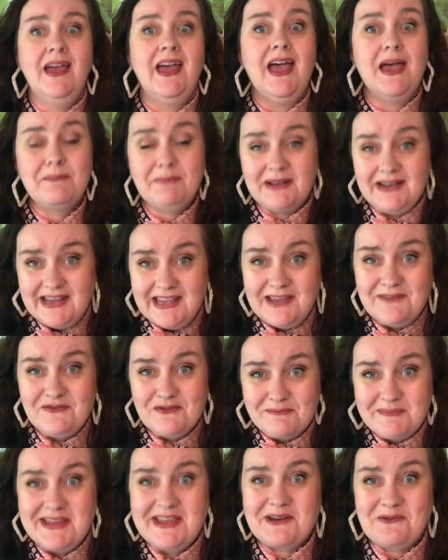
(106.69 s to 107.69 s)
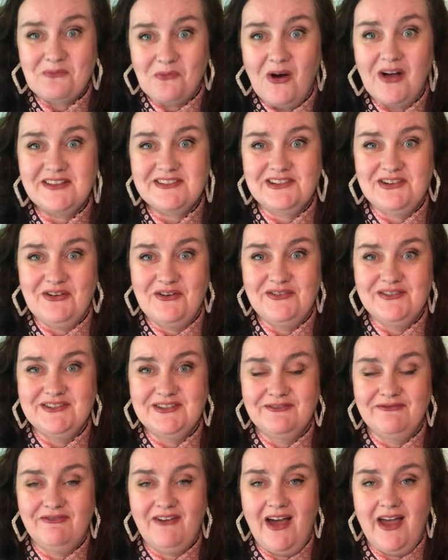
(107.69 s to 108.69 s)
And believe you me, it was loads
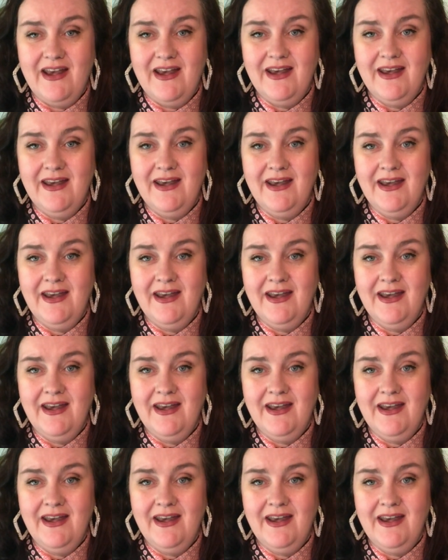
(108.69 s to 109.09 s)
of fun.